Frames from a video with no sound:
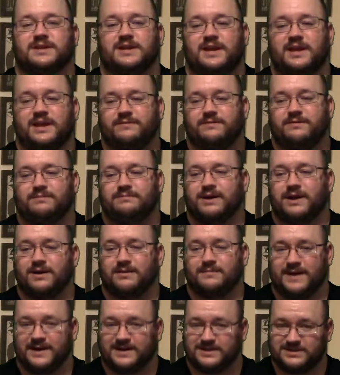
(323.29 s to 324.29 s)
even better
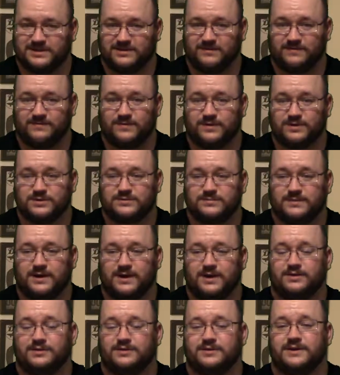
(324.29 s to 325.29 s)
match than the first one,
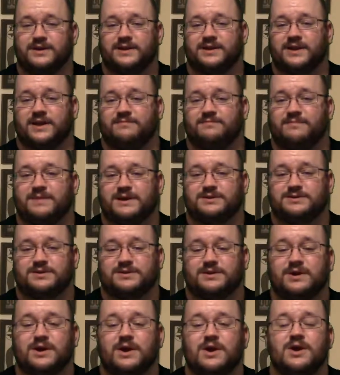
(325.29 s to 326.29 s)
including Dave
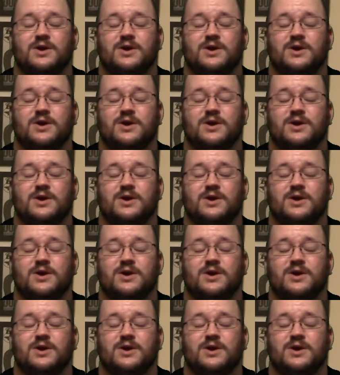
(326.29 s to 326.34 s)
Meltzer,